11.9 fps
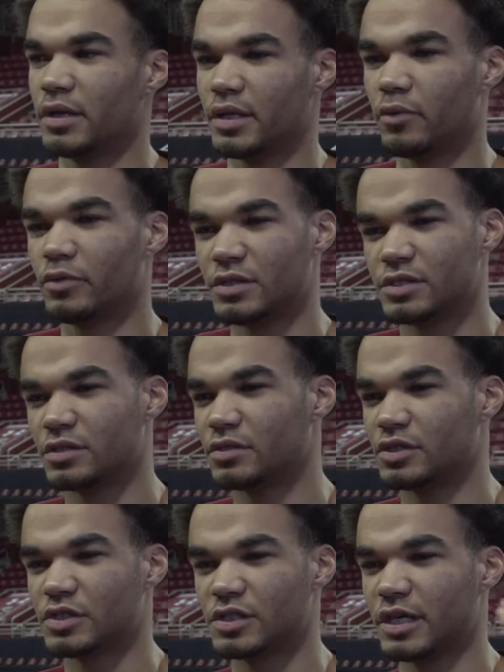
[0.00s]
and then we
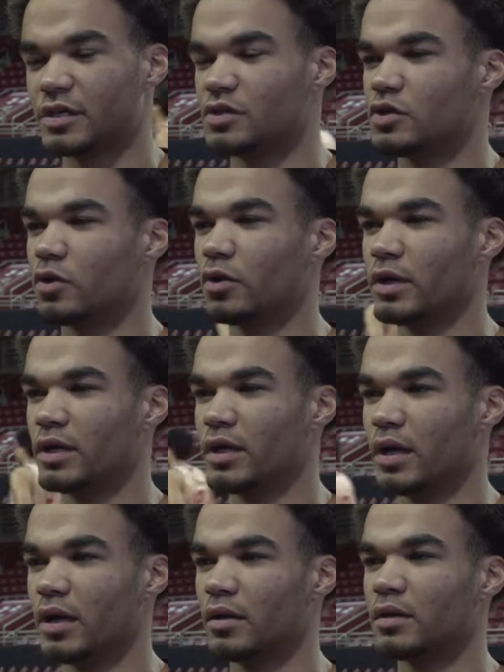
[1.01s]
just sticking to it and
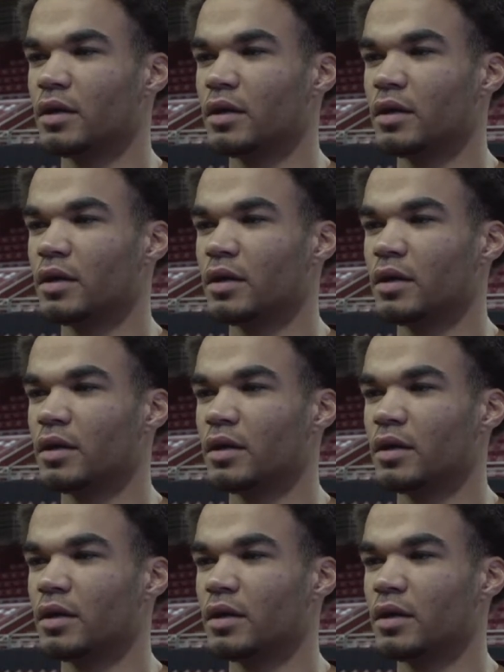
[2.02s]
uh,